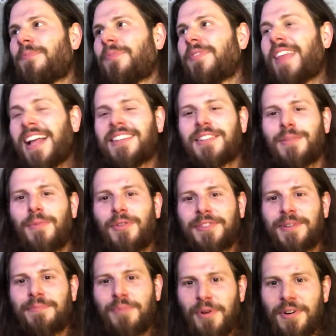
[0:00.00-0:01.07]
That's the
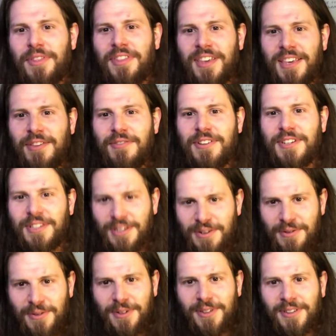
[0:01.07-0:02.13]
most important thing you could
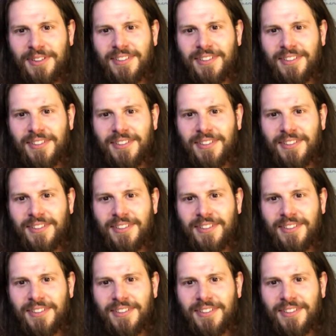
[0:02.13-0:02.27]
do.